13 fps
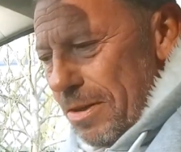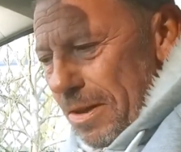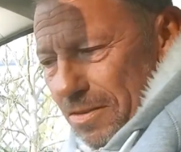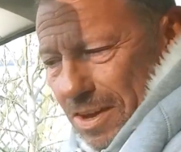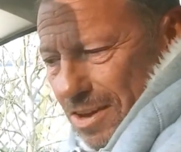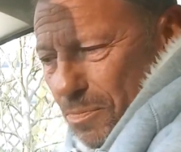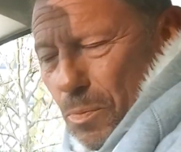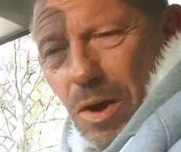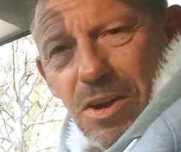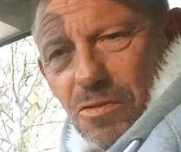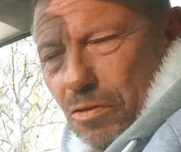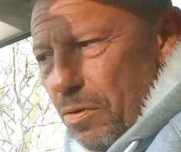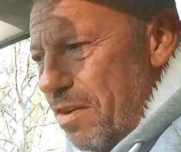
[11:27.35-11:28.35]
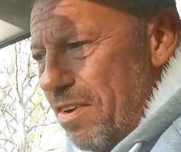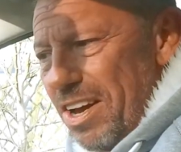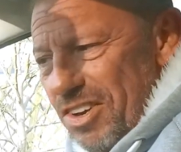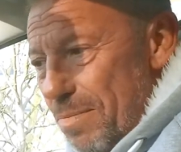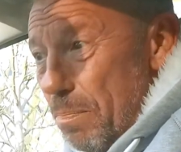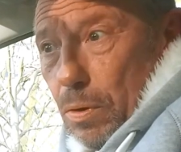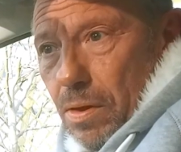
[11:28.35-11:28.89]
So that's wonderful, they've
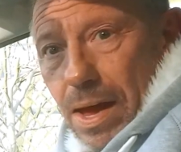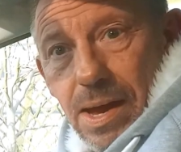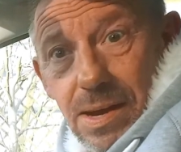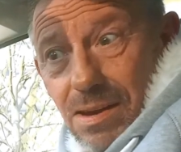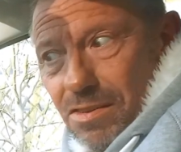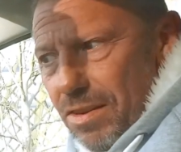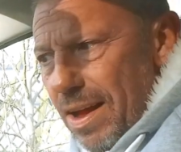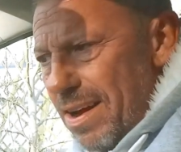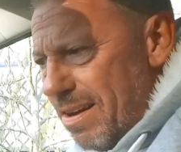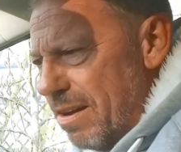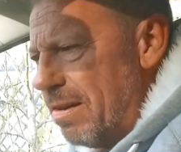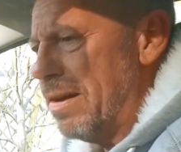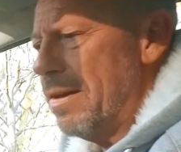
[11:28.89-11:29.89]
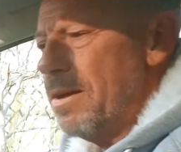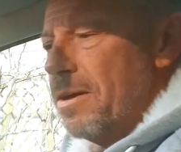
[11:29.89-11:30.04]
actually put that in as standard.